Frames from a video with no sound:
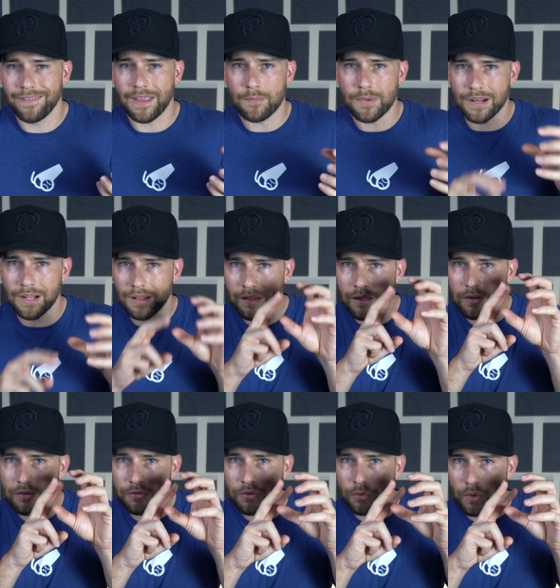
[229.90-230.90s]
They made a
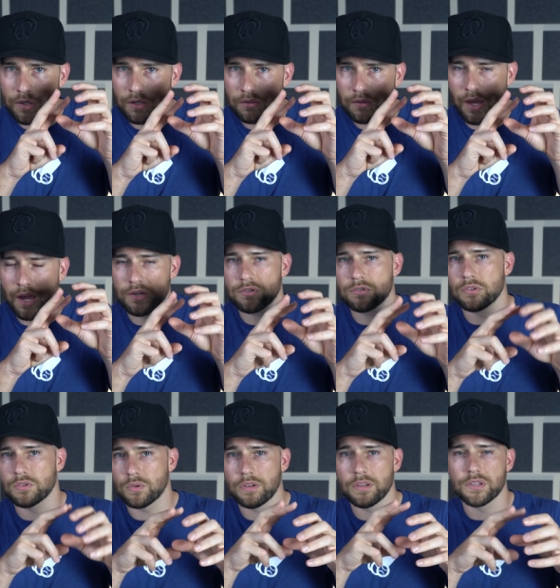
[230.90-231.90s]
little tweak, the
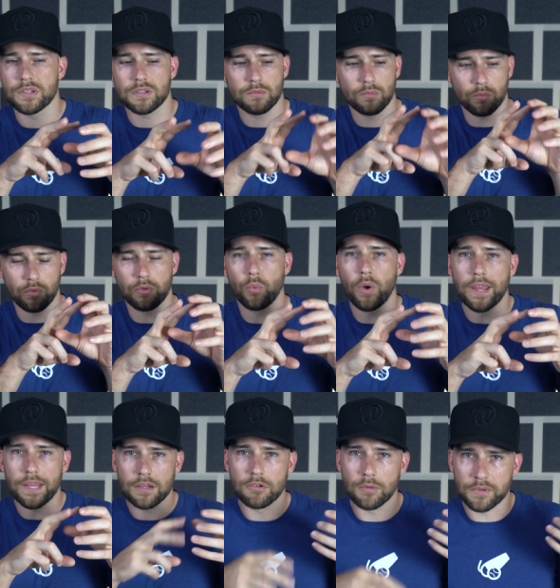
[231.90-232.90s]
Astros, with his the
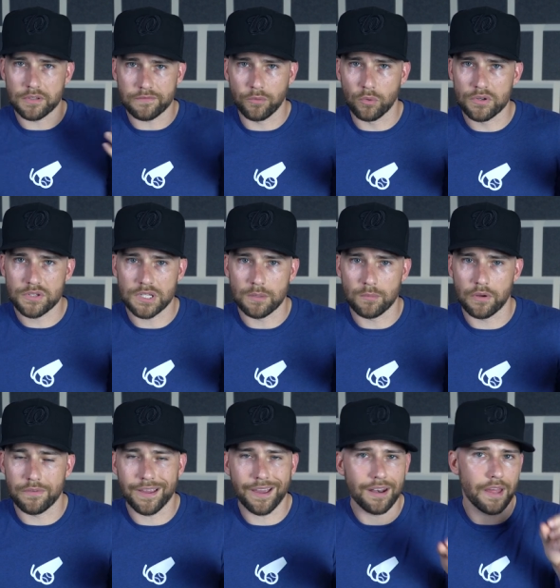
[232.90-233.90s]
way he gripped his four seamer,
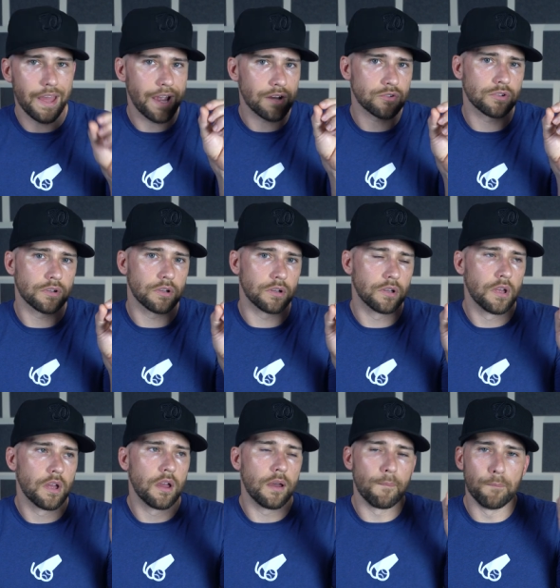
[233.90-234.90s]
and they got an extra
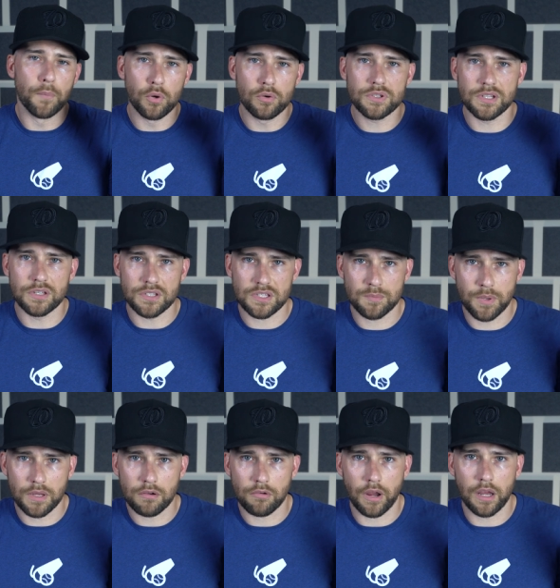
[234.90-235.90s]
boost in
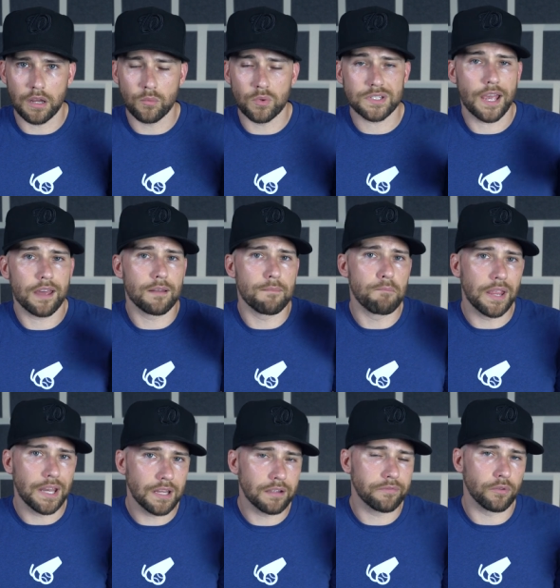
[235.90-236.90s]
spin rate, which had a
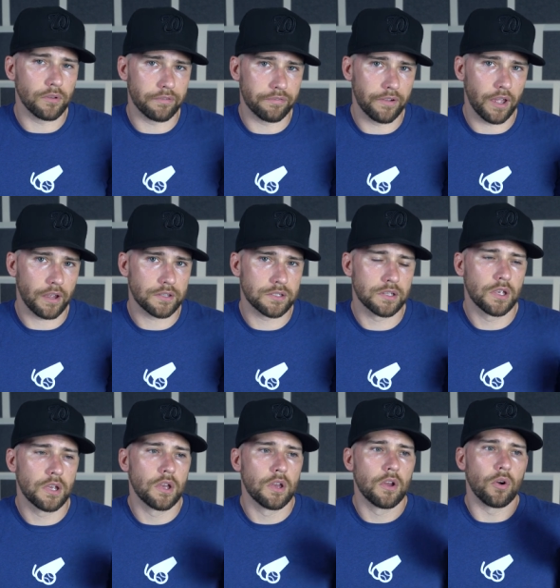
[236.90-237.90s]
meaningful effect
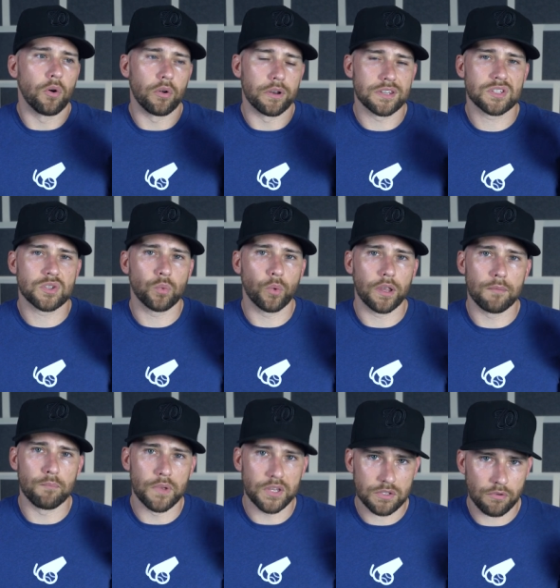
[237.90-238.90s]
on his swing
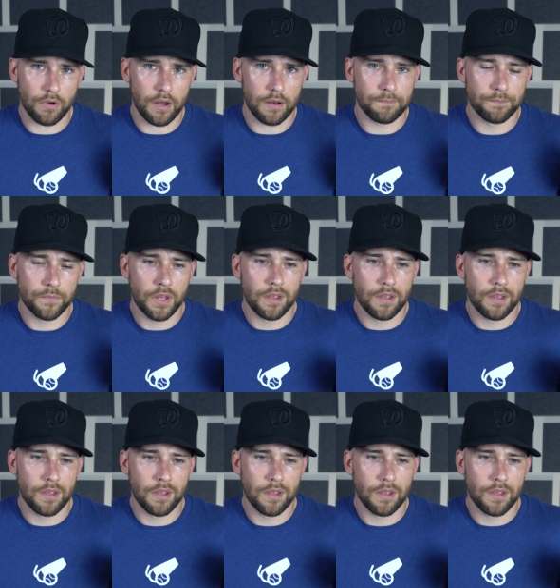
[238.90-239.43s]
and miss rate.